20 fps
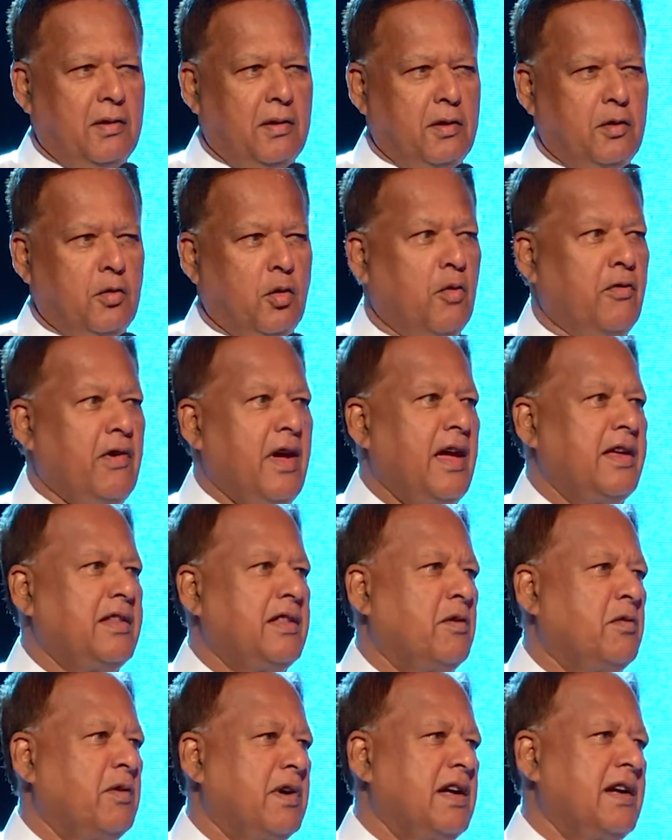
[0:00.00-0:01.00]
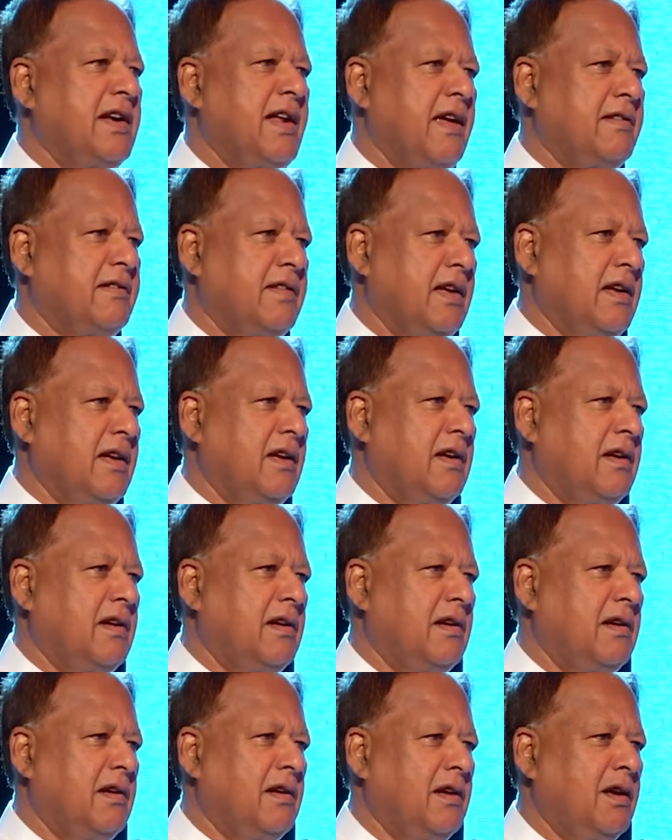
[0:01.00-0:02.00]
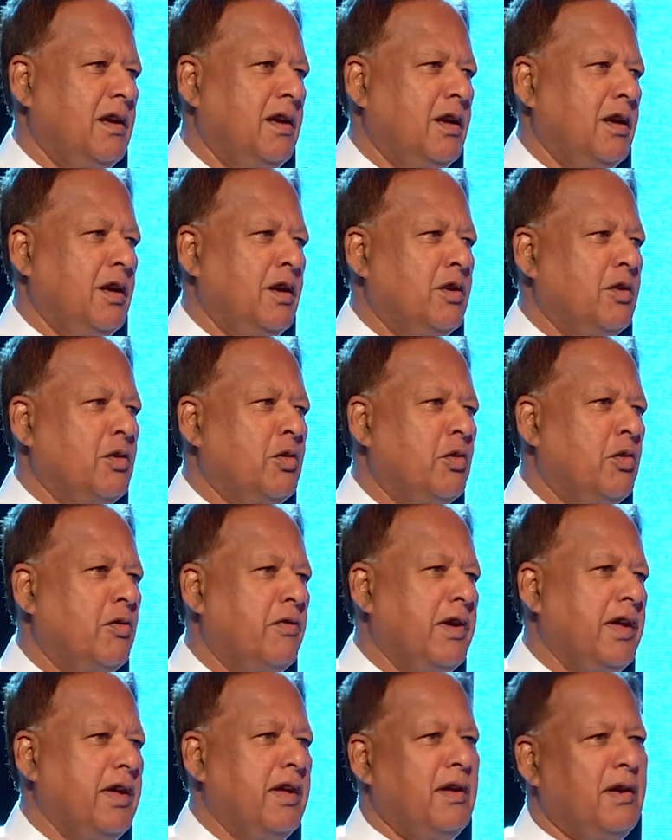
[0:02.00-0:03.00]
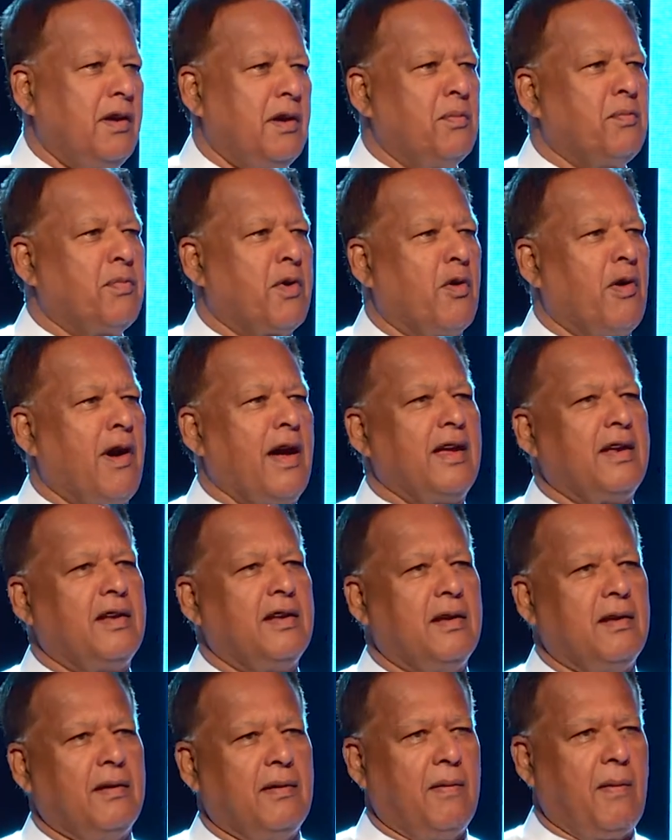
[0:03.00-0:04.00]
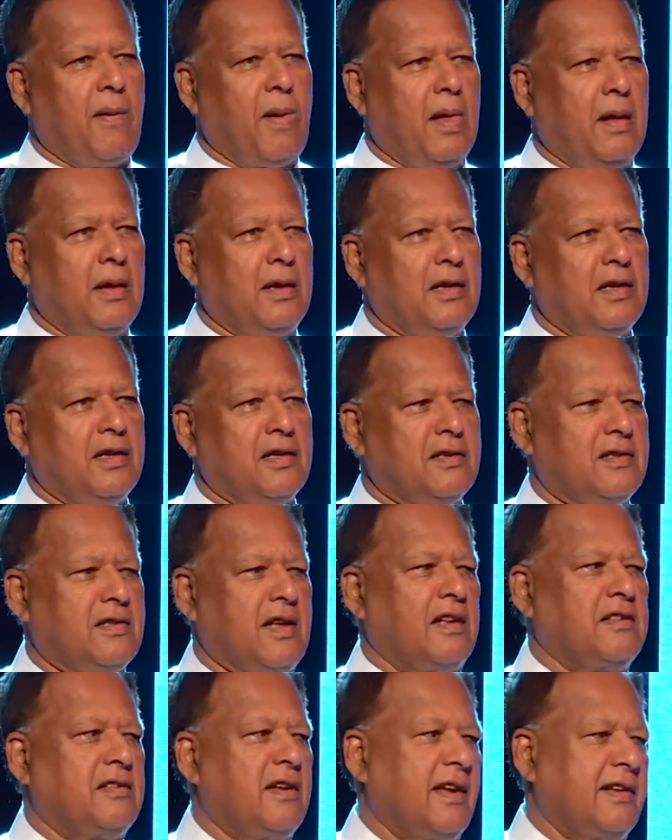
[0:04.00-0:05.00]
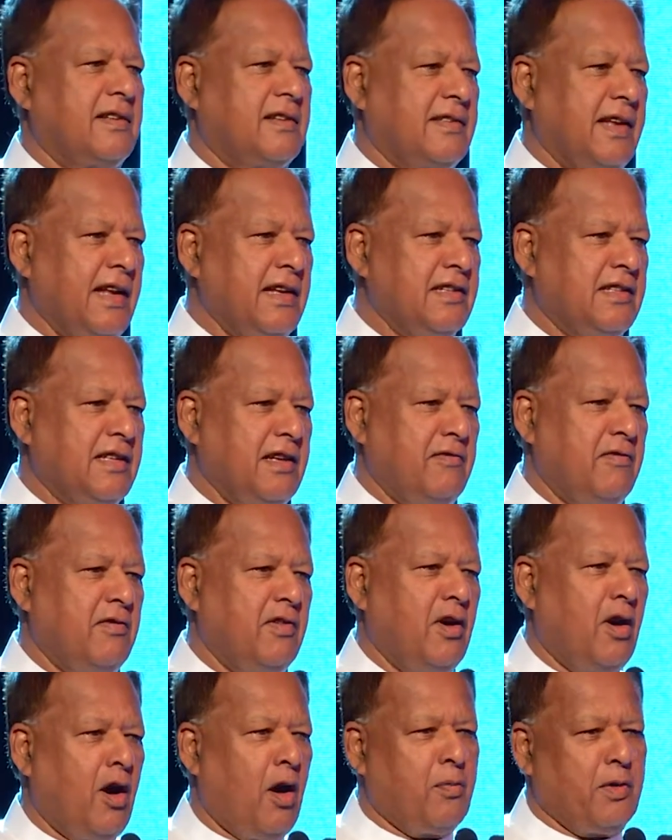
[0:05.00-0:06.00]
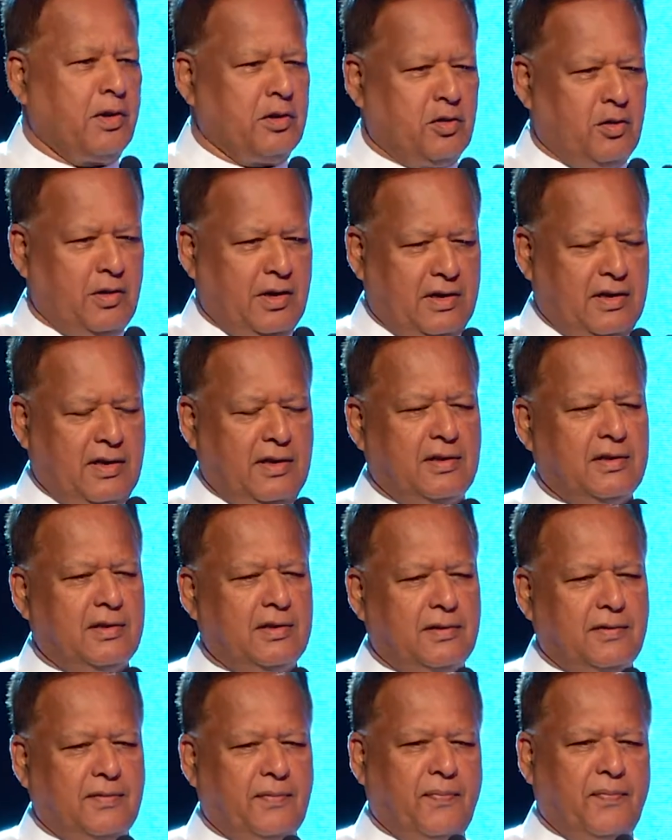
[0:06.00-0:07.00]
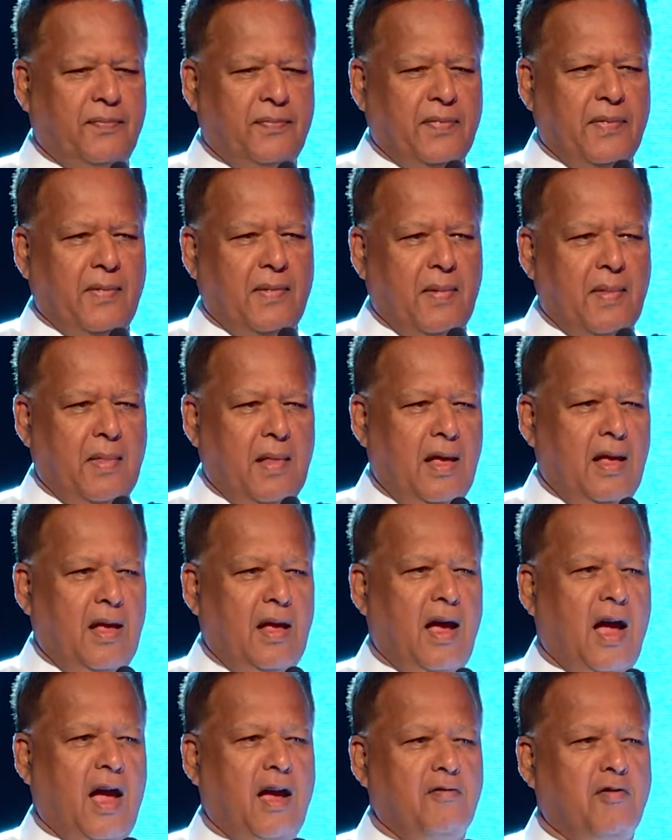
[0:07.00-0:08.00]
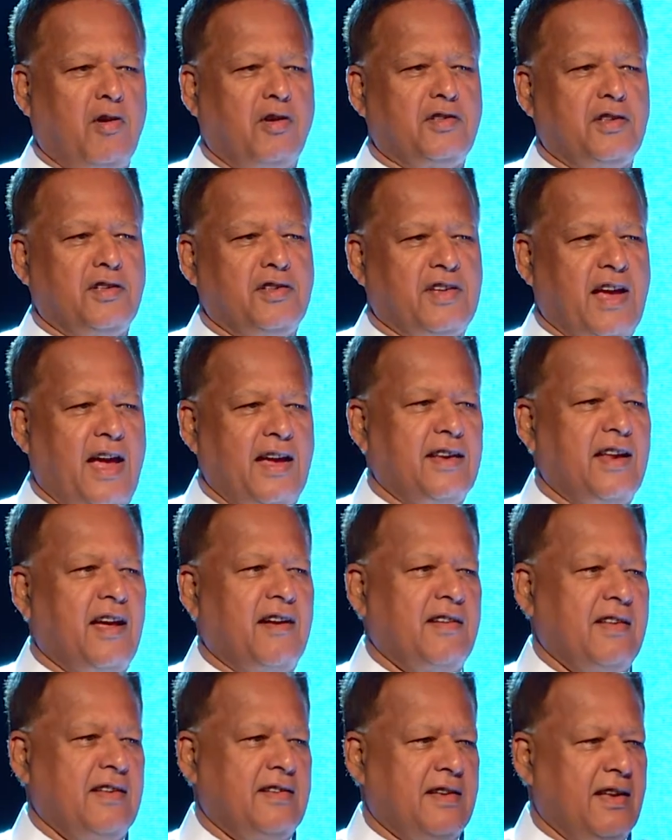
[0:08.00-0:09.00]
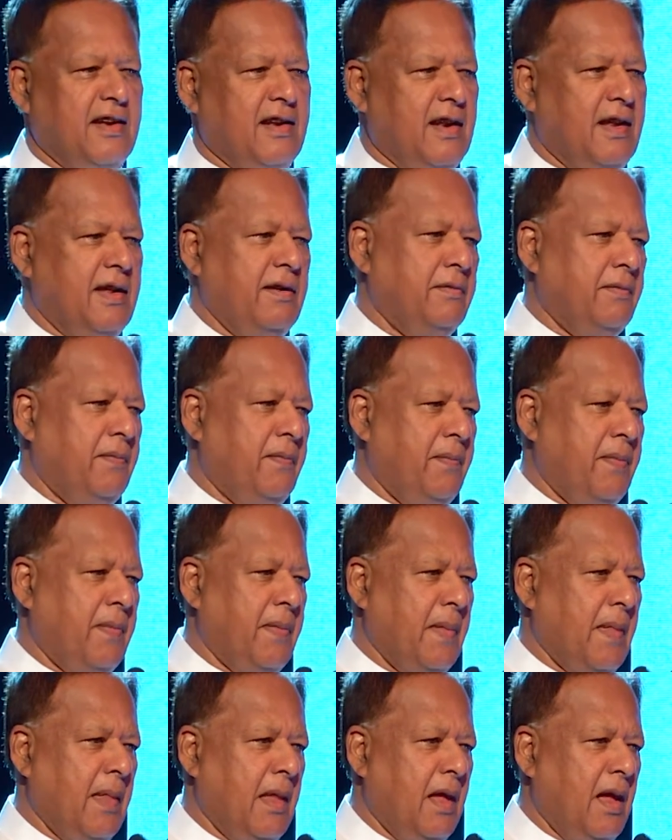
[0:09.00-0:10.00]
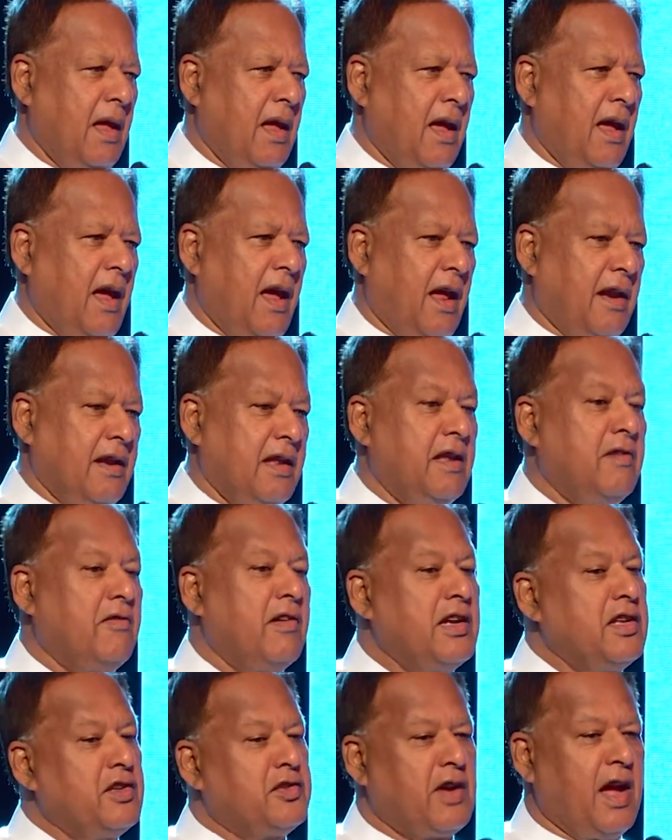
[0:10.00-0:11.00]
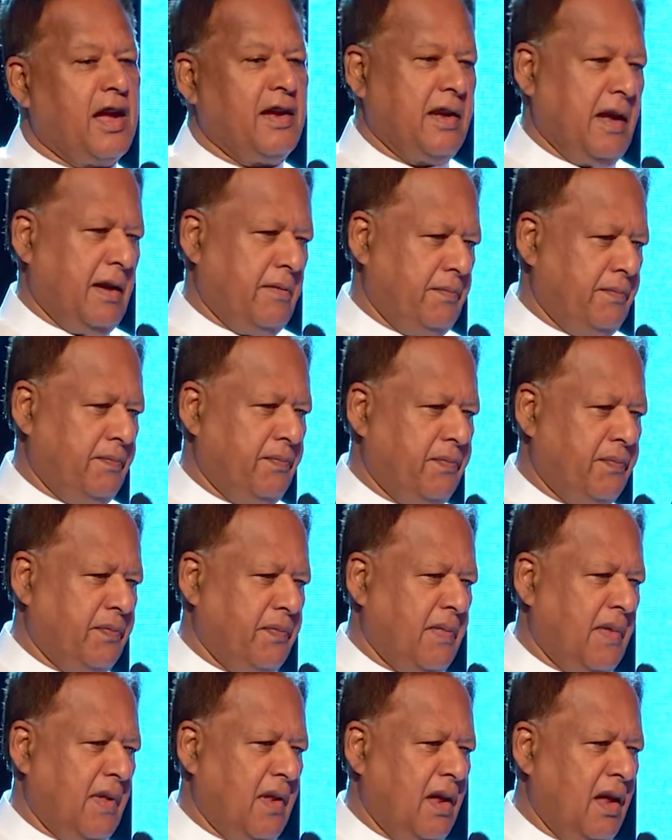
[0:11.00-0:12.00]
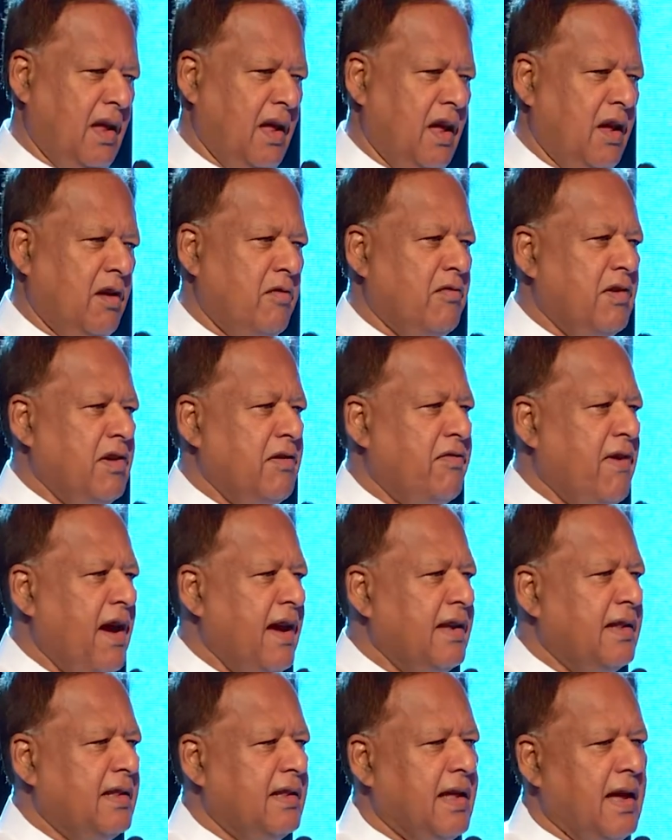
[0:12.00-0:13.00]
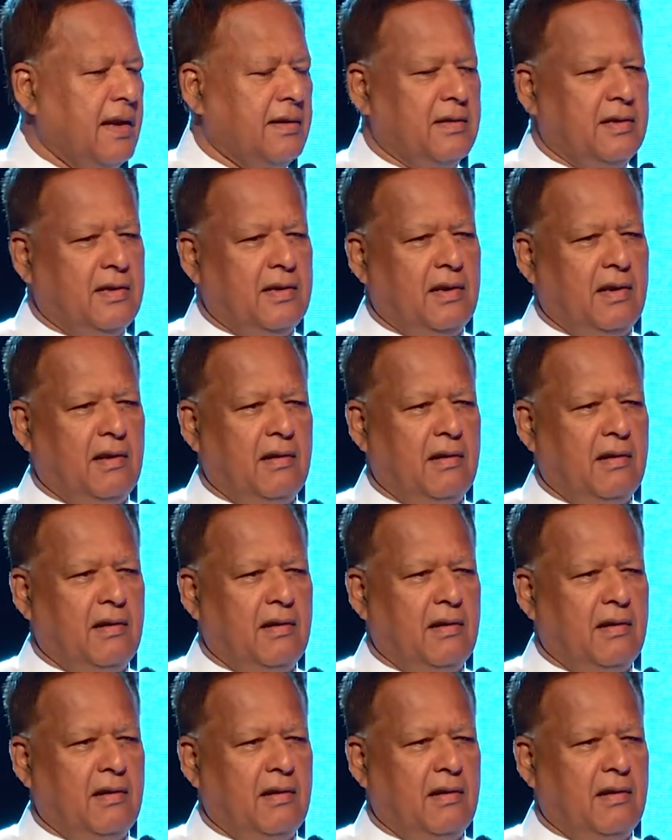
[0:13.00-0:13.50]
Nowhere in the world, I think, do we provide such extensive opportunities. I was in China recently, and even in China, we find that